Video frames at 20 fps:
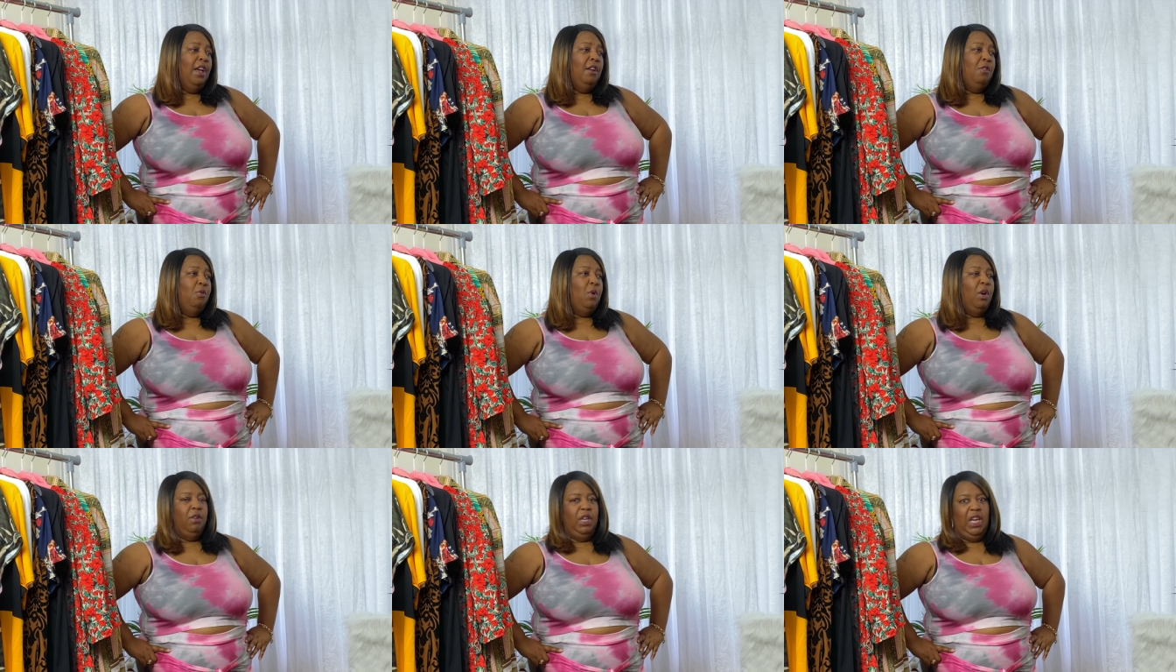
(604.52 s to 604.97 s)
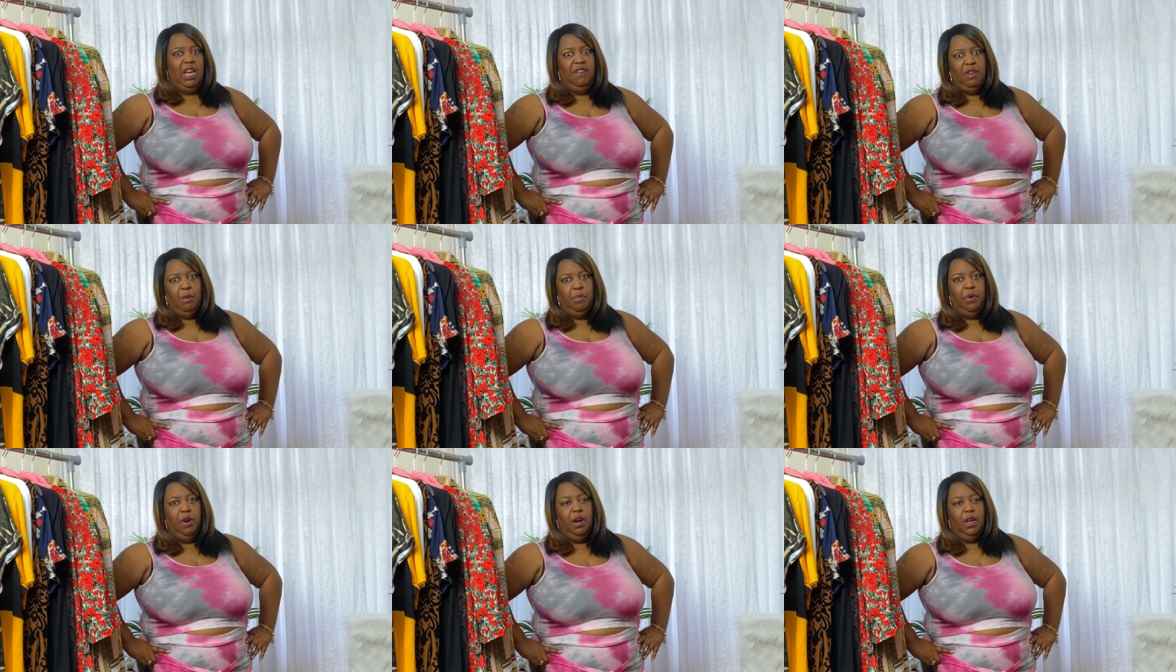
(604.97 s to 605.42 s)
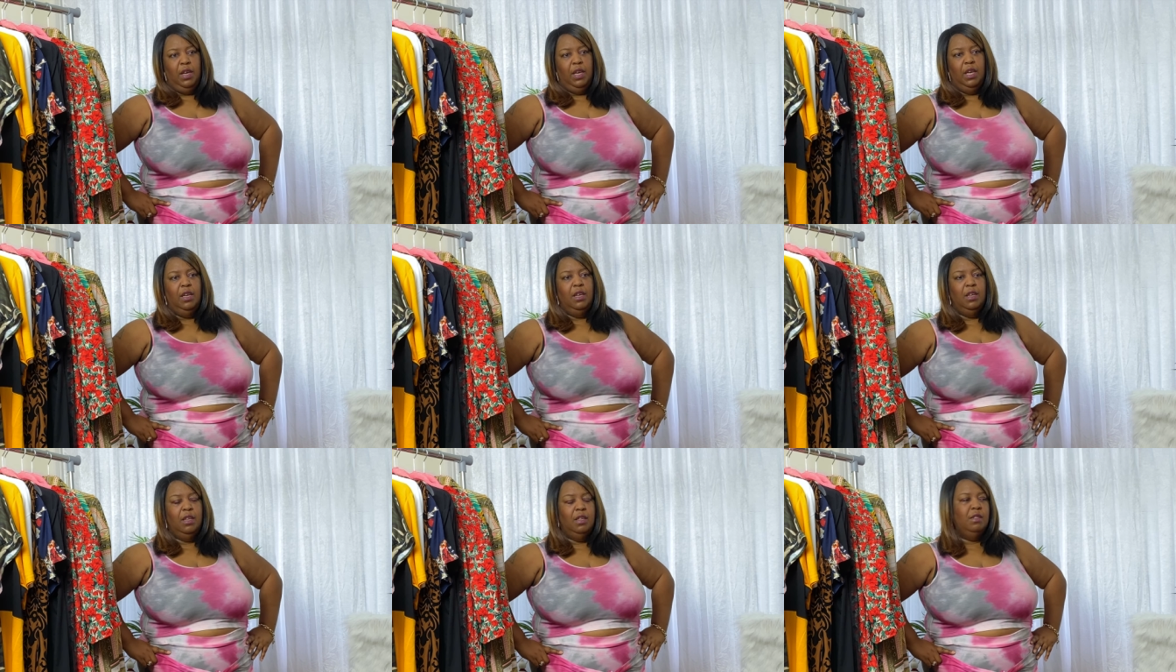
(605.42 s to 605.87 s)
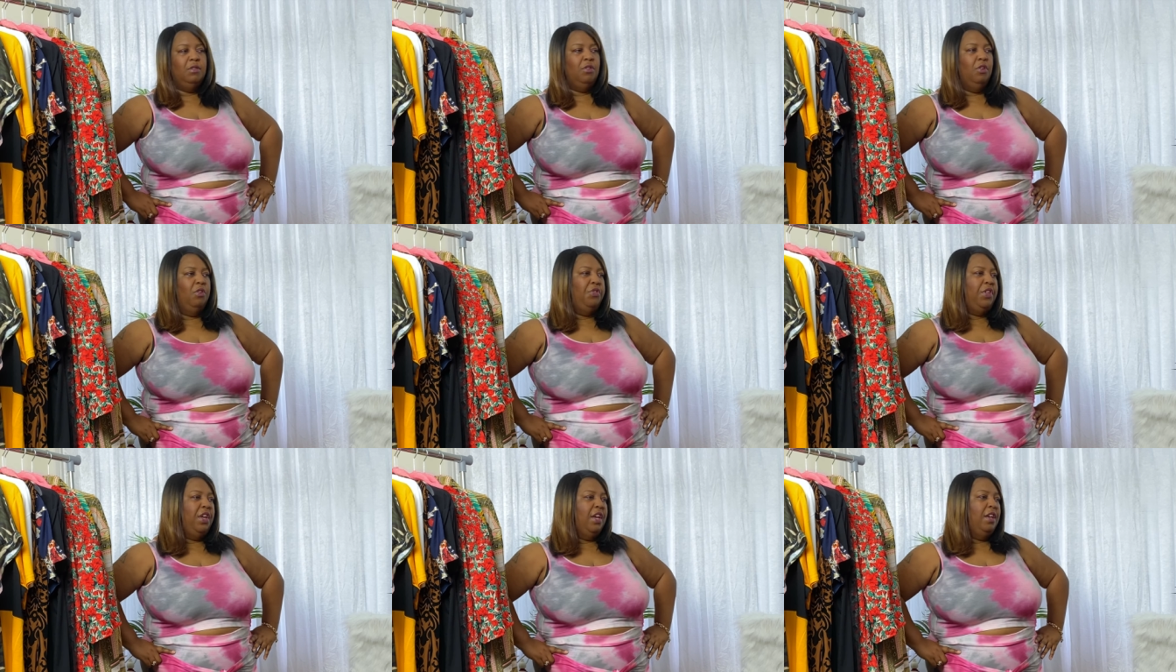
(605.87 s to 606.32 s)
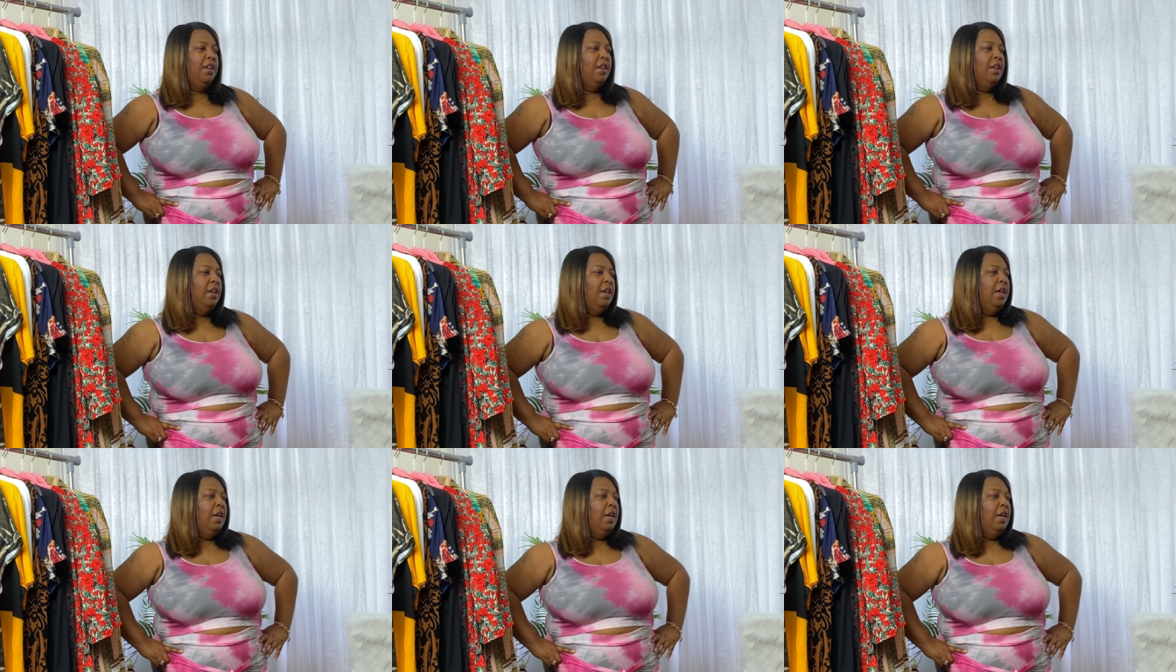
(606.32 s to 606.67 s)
Well, evening party sort of thing.